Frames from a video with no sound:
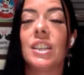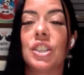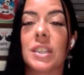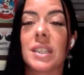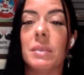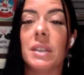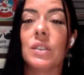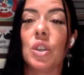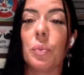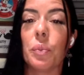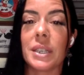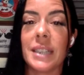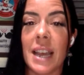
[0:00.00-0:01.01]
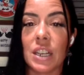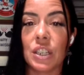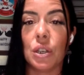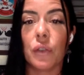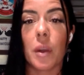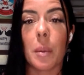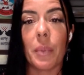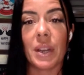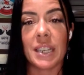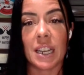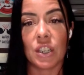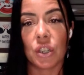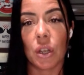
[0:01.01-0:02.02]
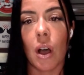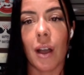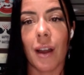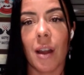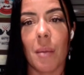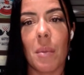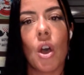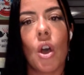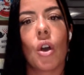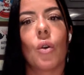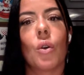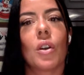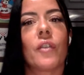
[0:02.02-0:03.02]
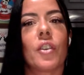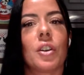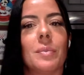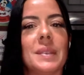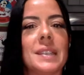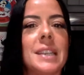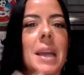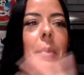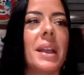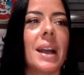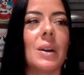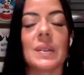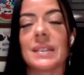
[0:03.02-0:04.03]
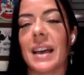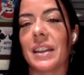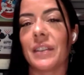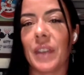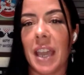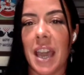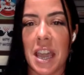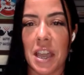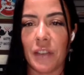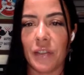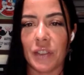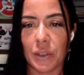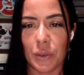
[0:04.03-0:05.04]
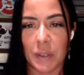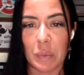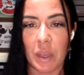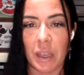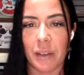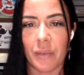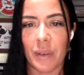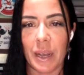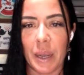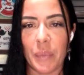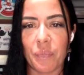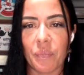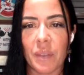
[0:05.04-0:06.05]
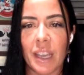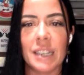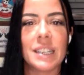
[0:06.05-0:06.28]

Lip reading: It just means to protect you from potential harm or from stepping outside of the cave, so to speak, right?